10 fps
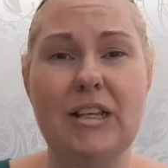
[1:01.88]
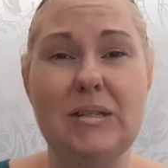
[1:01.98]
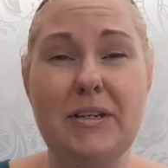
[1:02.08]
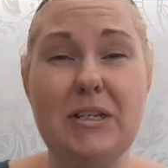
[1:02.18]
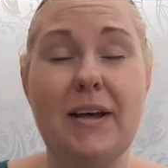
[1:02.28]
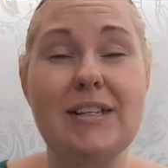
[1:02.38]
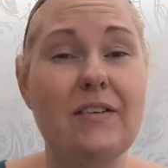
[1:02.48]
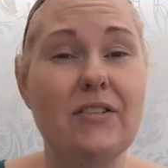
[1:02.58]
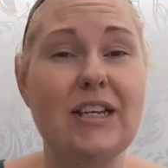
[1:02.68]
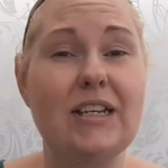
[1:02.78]
spent about
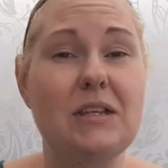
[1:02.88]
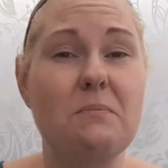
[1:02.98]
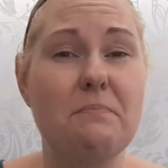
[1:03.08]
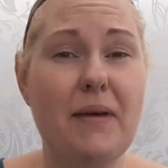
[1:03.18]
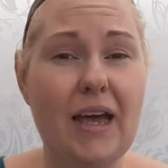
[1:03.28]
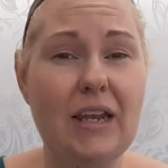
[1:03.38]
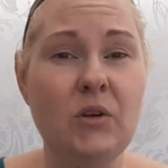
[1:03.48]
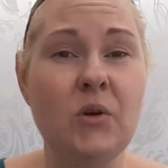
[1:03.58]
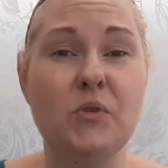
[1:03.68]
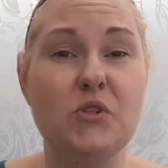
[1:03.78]
7 days in
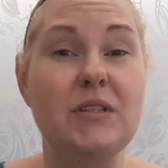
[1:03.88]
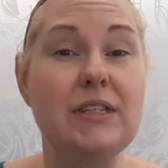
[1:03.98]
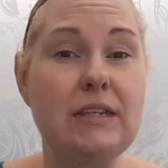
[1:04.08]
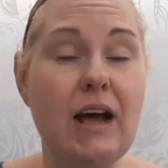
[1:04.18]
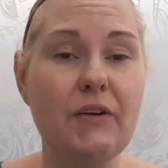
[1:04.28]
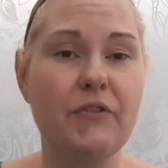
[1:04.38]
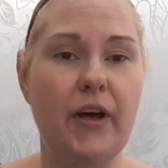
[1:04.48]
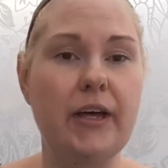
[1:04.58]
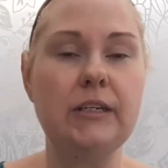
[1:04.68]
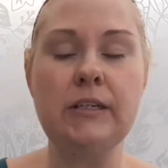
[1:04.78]
bed, which was not
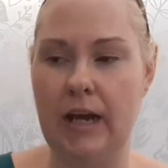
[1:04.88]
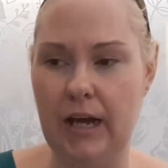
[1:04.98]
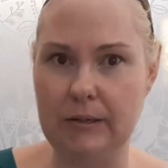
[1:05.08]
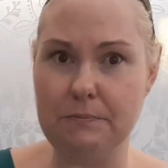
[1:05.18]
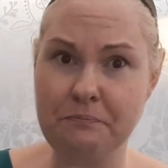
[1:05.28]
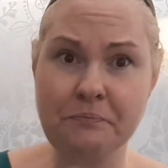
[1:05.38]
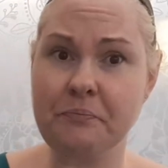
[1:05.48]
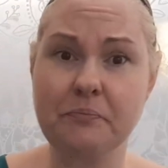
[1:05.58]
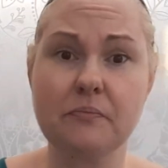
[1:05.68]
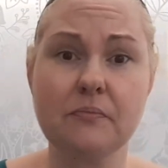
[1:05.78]
fun.
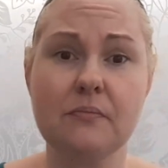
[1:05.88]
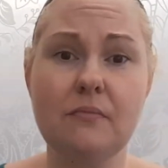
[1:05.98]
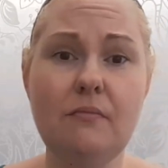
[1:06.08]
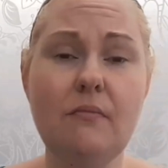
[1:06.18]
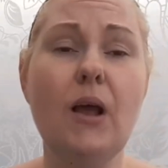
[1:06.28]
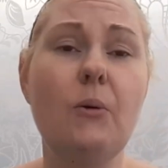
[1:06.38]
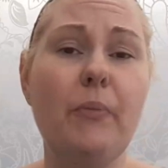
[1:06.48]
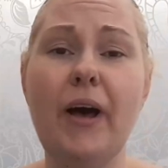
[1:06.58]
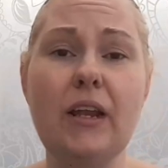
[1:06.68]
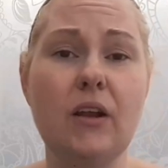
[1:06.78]

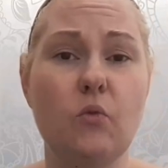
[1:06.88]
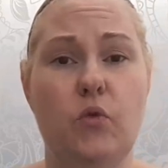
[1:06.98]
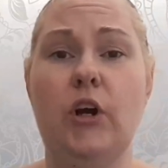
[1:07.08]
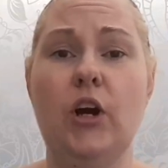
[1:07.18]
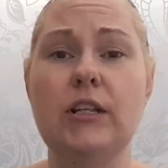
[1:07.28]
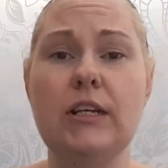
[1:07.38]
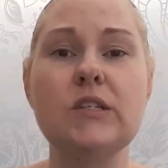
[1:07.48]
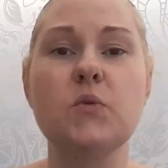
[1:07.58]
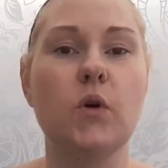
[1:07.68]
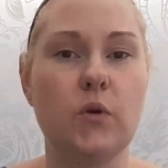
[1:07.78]
But
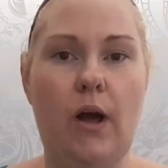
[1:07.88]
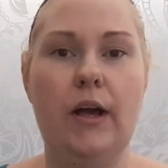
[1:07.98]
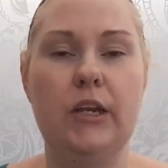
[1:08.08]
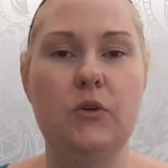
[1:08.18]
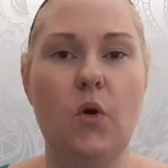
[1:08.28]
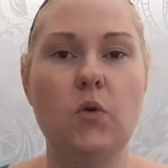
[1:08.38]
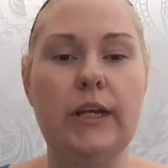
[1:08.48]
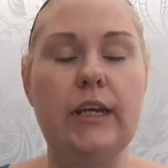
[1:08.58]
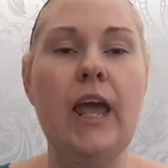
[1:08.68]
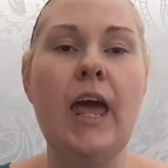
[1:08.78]
regardless, we're rocking and
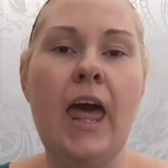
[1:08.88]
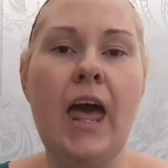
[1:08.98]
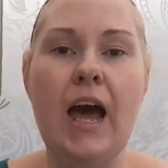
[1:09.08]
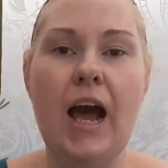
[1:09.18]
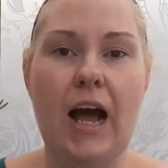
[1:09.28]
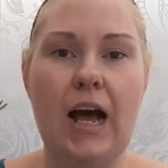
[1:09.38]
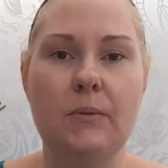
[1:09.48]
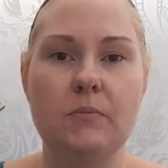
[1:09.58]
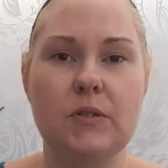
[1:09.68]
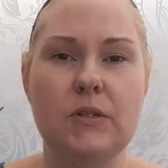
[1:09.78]
rolling.
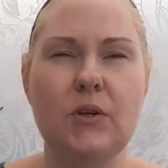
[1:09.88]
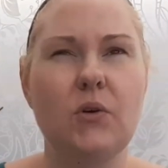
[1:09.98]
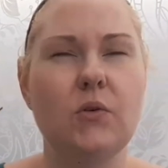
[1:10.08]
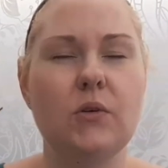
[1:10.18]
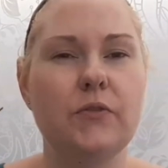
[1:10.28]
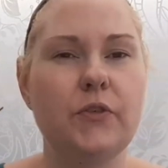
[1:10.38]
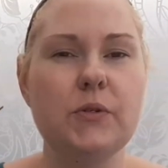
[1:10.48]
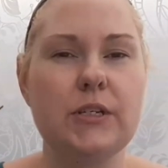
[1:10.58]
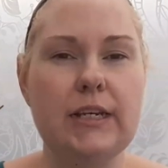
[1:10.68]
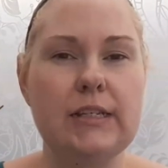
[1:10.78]
So a
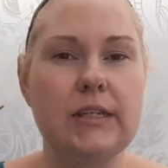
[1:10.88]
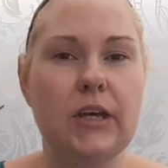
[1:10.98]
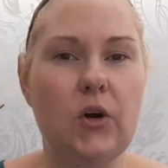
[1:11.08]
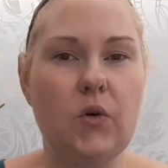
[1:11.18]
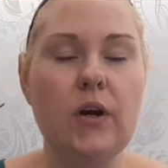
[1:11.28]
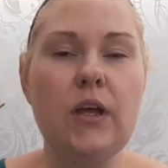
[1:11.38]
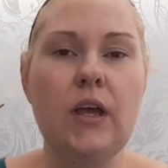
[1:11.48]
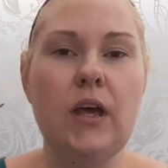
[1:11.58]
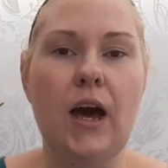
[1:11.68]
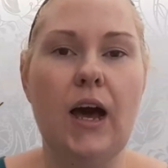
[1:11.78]
few days ago,
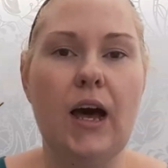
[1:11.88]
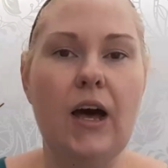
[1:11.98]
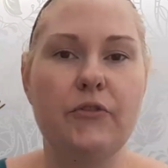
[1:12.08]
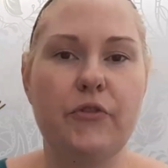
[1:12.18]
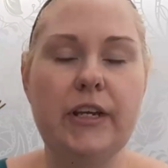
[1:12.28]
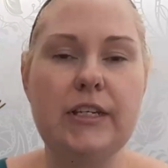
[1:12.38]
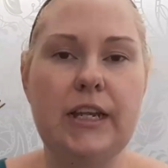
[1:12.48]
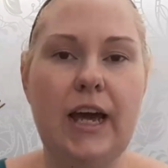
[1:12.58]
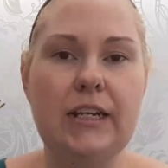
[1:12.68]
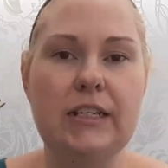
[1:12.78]
a friend
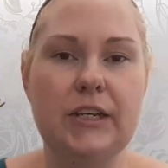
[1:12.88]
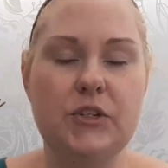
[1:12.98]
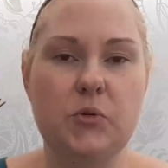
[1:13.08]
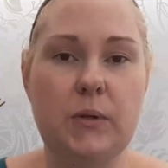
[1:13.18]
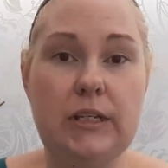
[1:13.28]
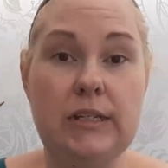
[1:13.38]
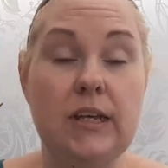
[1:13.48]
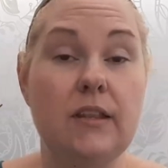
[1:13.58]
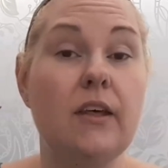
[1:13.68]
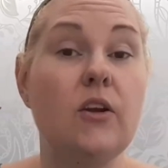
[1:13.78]
had gotten in touch with me
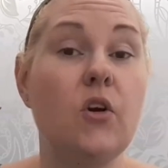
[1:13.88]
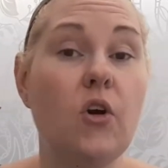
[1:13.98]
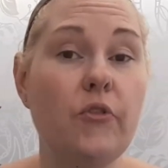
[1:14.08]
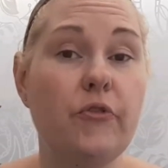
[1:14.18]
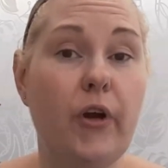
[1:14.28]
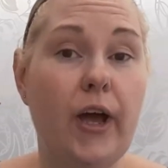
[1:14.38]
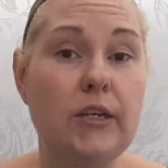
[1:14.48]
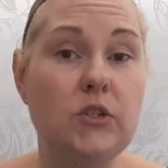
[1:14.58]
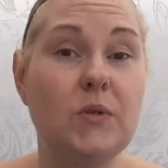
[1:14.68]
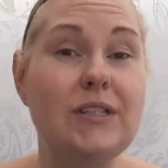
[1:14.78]
and said that her
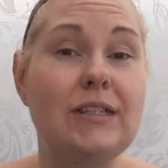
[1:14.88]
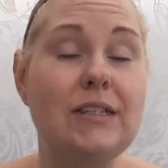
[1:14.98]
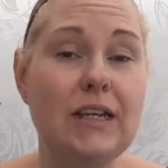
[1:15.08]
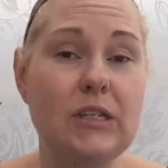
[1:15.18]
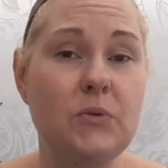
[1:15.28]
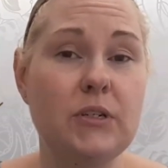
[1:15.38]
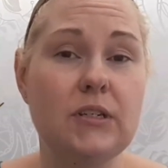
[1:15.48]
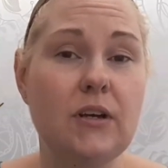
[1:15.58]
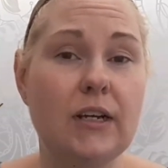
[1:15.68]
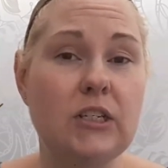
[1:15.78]
friend was desperate
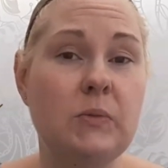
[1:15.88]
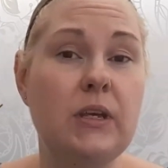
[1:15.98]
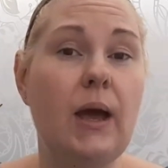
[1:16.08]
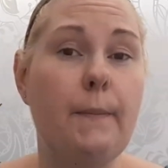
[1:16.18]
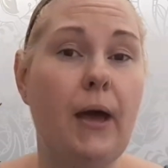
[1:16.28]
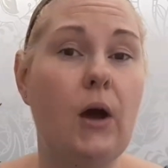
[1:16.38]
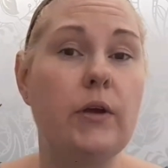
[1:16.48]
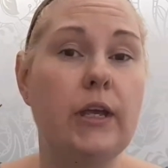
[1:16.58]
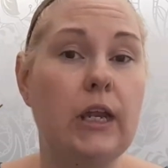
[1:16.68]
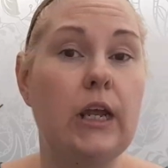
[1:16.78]
to talk to me
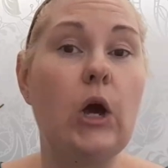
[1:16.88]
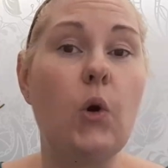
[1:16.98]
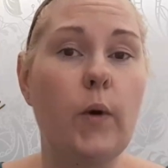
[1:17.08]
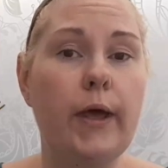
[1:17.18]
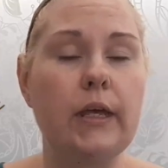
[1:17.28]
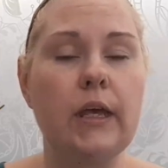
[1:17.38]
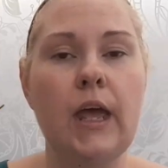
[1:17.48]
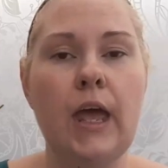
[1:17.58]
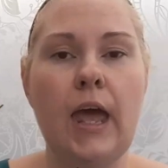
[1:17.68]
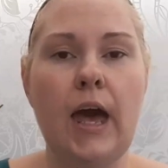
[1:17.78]
about getting a wig.
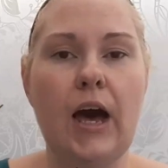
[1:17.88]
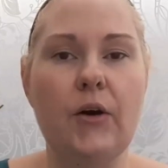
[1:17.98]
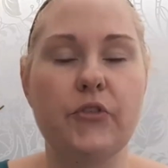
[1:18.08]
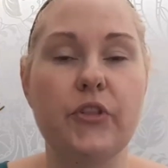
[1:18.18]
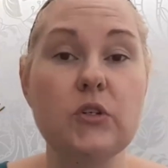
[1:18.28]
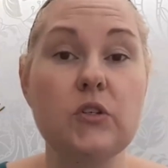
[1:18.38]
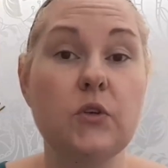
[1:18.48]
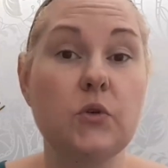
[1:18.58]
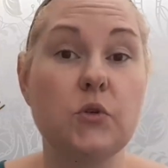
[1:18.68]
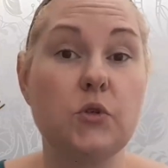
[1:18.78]
For those
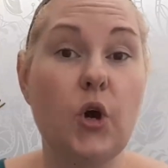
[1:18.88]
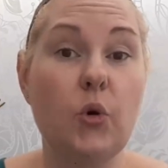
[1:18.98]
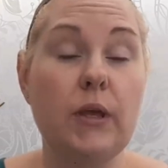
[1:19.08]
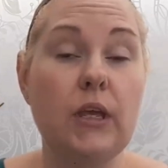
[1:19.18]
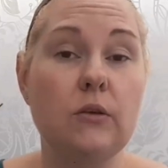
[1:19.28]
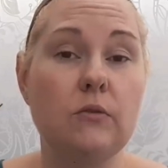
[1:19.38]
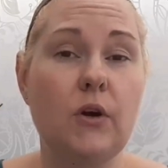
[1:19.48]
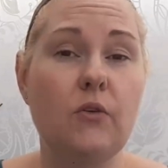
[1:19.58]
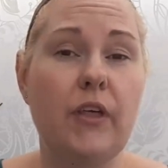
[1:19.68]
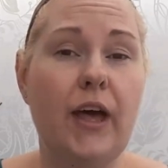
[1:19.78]
of you who know me, you
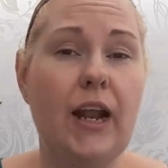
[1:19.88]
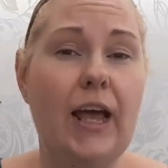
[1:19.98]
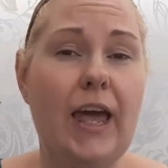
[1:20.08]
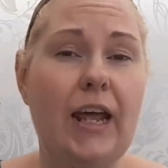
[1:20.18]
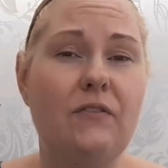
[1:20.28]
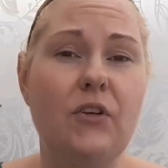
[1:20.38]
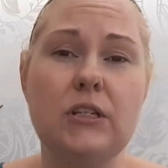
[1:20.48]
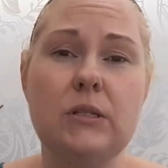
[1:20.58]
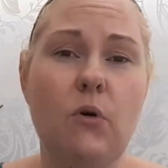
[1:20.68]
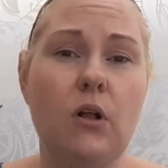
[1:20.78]
know that I had a
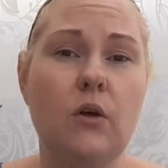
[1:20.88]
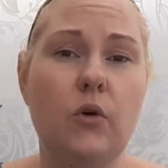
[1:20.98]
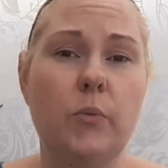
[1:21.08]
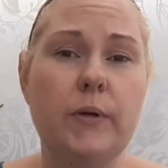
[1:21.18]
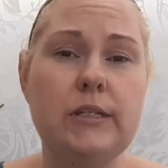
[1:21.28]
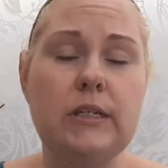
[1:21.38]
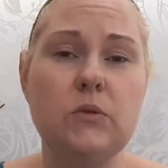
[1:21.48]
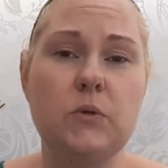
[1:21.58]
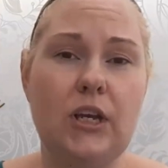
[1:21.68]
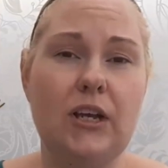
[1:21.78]
very small local
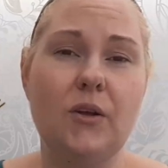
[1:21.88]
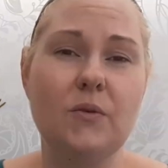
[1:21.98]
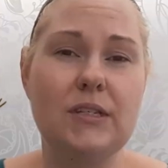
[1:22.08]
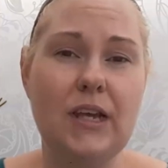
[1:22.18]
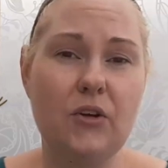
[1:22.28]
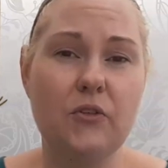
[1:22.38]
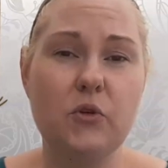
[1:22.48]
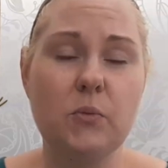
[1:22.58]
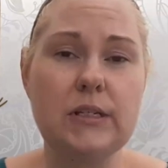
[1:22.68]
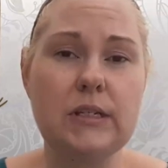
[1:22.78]
business which I closed down a
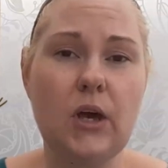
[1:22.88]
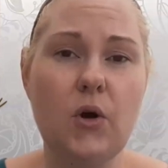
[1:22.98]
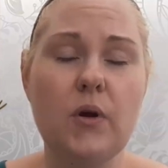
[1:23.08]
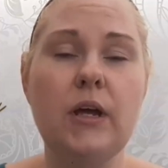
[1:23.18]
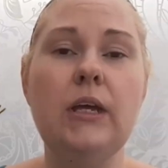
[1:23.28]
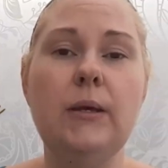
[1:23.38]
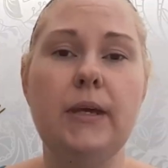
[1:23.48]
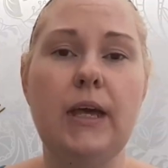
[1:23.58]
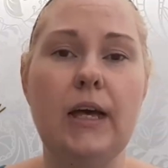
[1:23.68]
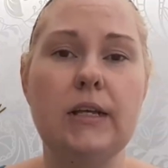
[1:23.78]
few months ago
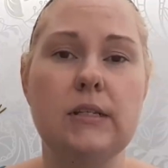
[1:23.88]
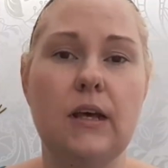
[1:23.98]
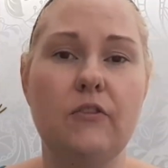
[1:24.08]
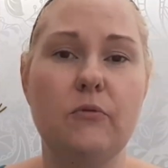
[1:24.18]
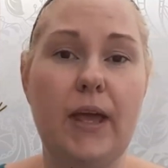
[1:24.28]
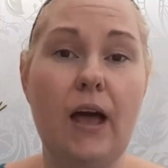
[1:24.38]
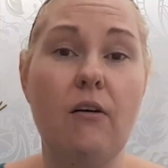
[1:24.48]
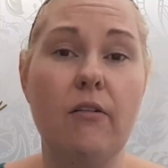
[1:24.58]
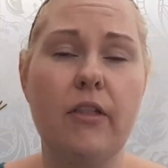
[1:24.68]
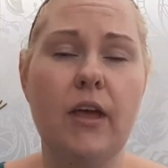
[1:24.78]
because of my
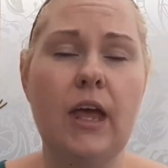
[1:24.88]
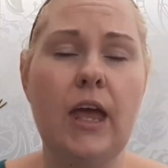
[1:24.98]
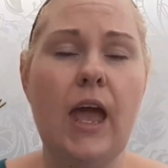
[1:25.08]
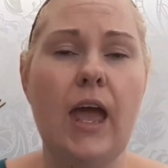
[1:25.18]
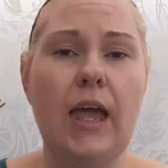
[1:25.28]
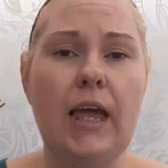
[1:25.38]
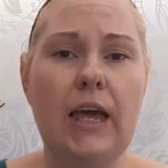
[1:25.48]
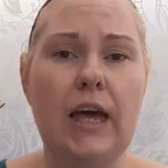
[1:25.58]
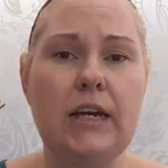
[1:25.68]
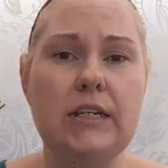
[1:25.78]
health.
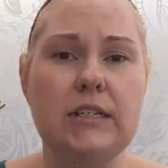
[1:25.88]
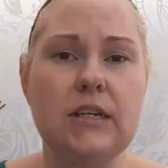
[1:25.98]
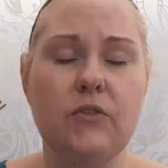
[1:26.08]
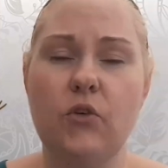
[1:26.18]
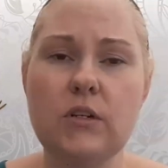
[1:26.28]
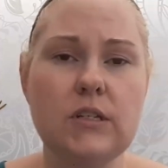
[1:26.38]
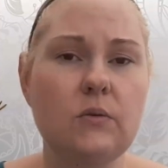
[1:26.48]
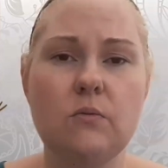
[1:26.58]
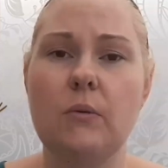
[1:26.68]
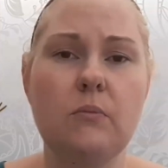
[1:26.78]
And of course
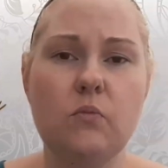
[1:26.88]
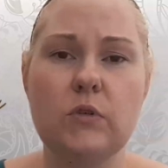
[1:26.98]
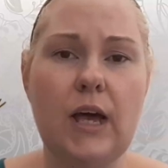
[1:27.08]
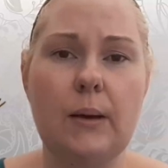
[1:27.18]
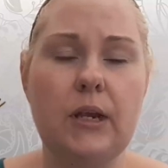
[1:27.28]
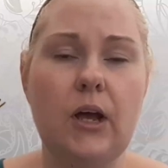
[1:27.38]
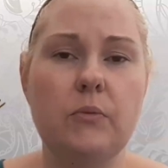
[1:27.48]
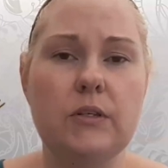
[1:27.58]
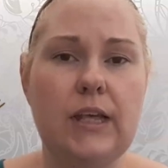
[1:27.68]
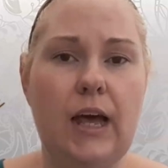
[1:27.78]
I was happy to
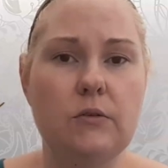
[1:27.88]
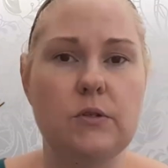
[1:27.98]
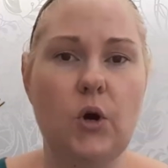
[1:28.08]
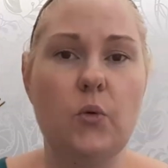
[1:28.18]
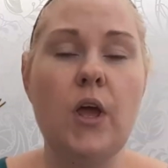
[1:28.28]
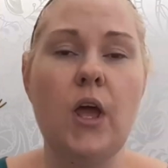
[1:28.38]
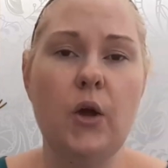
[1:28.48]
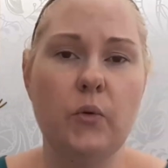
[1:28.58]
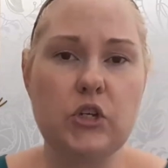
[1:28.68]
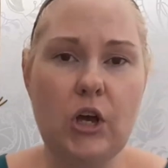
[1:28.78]
help this gal. So
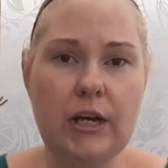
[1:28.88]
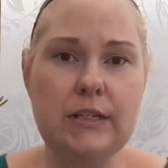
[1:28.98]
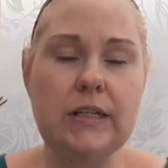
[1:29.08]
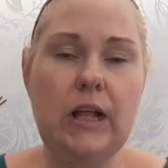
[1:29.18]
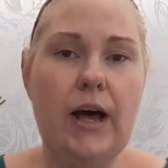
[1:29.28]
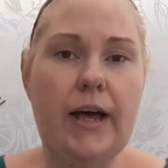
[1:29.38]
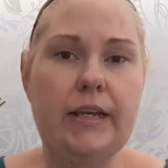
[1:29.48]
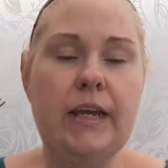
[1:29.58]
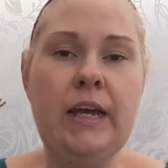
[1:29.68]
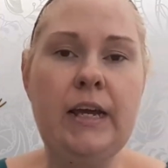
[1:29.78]
we talked a lot.